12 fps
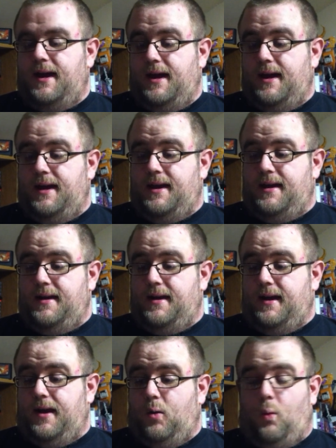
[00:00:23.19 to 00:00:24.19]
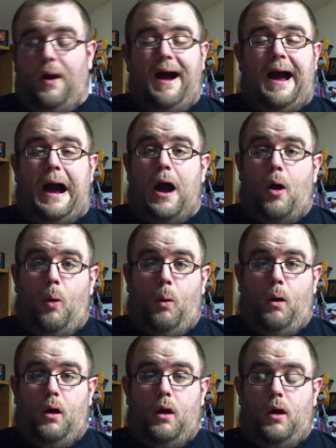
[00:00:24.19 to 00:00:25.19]
and wow,
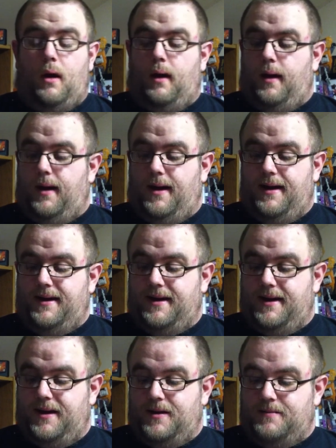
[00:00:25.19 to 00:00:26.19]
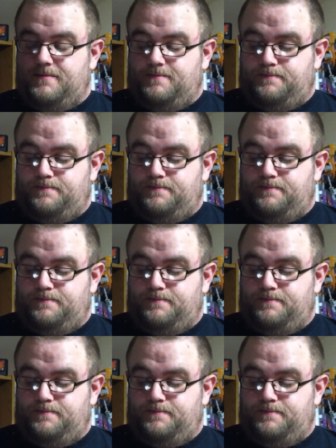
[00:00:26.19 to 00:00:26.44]
I uh,